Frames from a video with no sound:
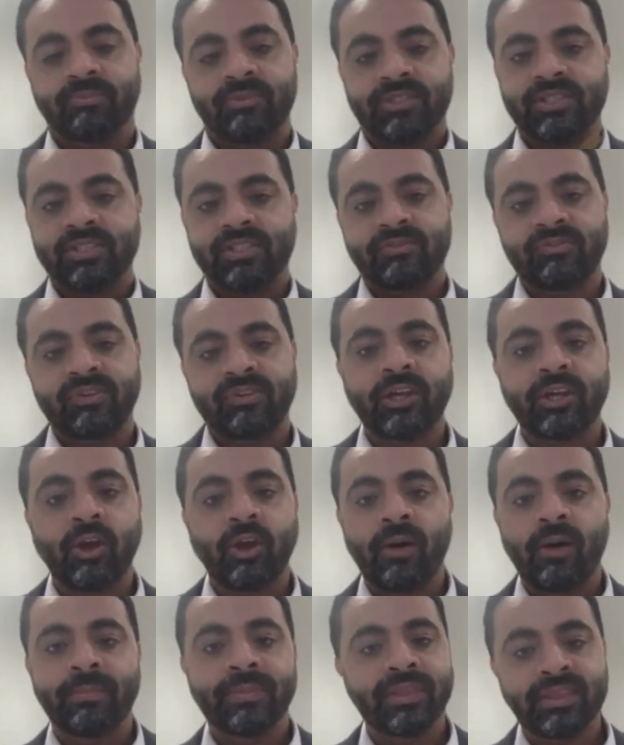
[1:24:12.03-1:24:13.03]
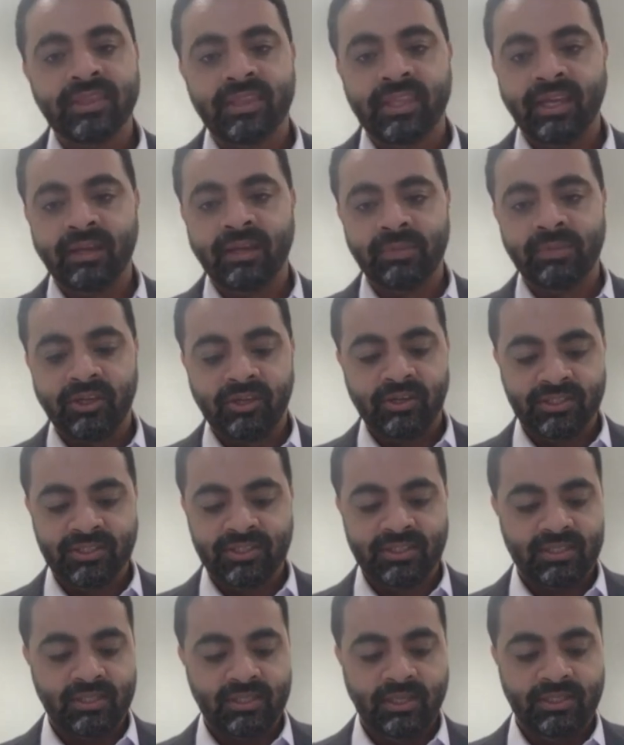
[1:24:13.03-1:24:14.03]
which is a very common thing
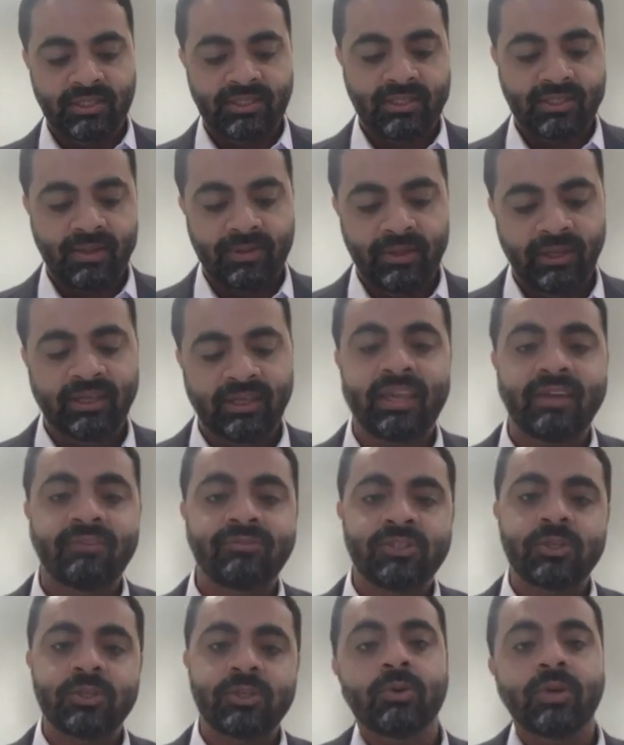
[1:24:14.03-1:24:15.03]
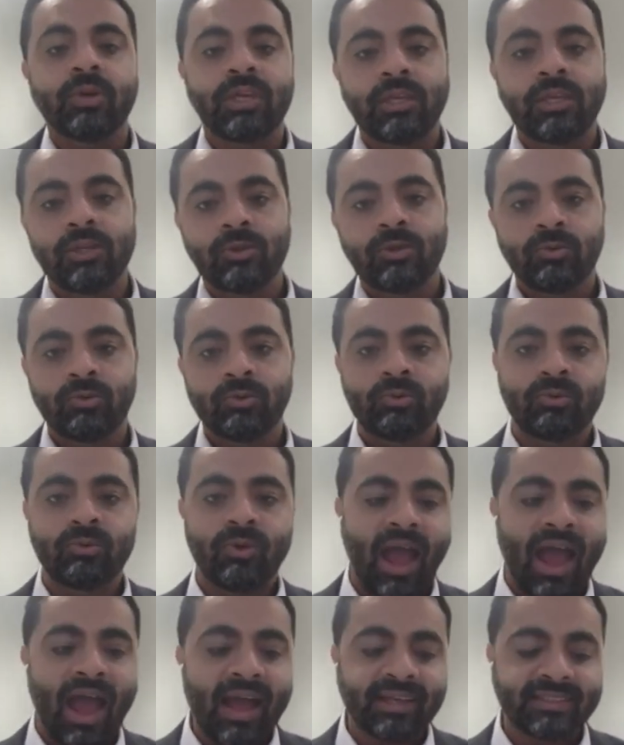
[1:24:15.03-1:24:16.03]
because it gives you EU
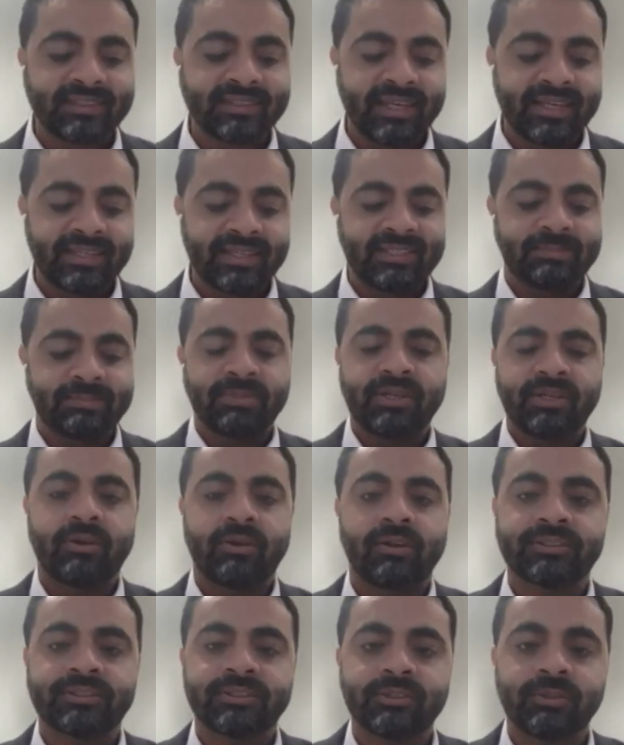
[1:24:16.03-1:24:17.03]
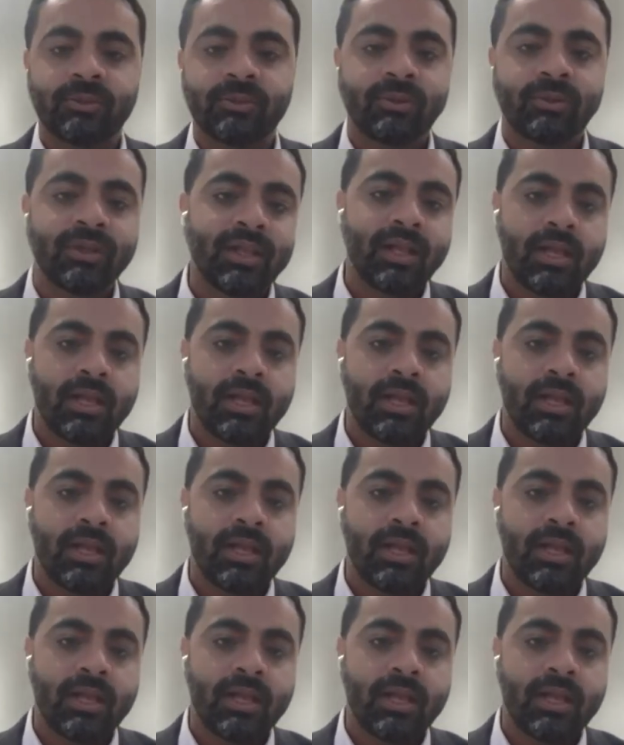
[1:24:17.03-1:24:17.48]
access, but also